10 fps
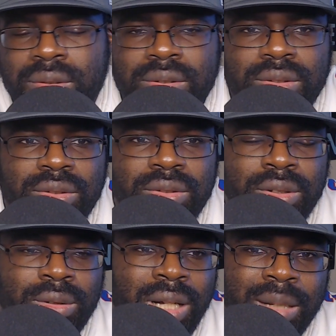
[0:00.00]

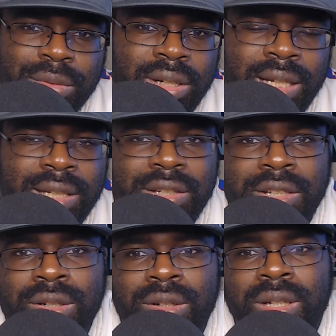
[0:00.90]
So I'm gonna end it
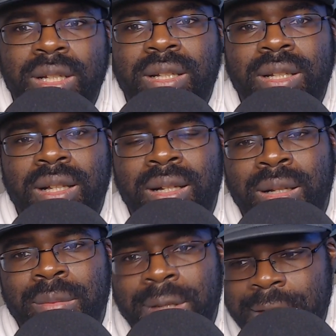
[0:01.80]
here.
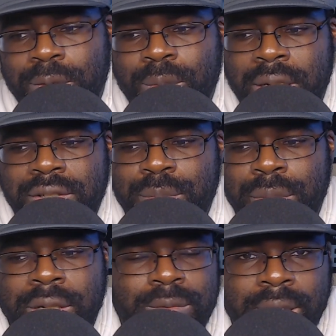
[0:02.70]
Thanks for watching
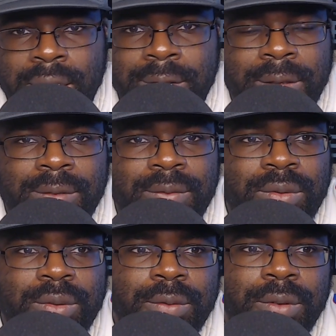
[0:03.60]
my rant.
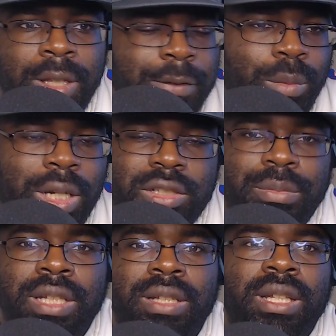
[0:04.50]
Thanks for watching
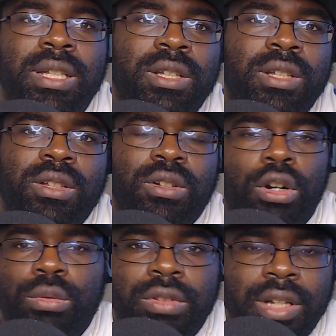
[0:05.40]
me
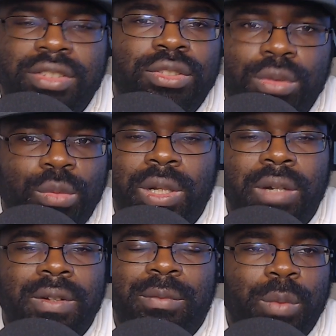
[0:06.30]
go nuts or
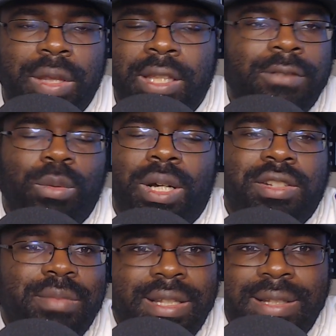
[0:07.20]
whatever, but thanks for
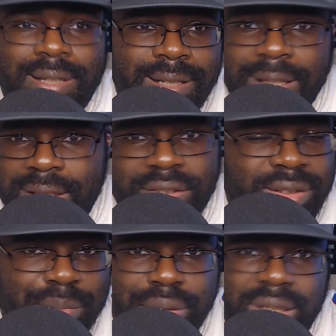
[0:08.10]
watching me get this
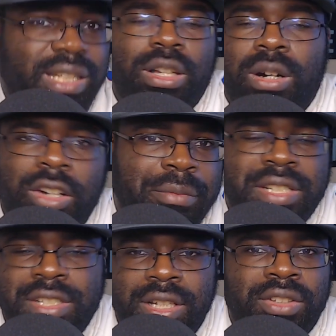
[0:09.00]
completely off my
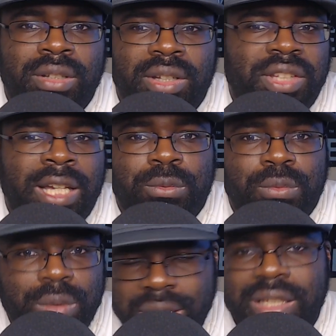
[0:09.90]
chest, because I
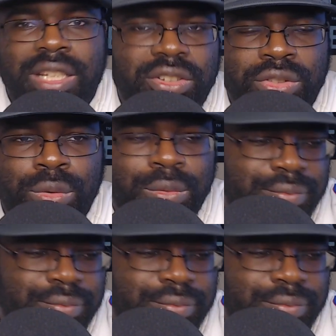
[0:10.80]
really needed to.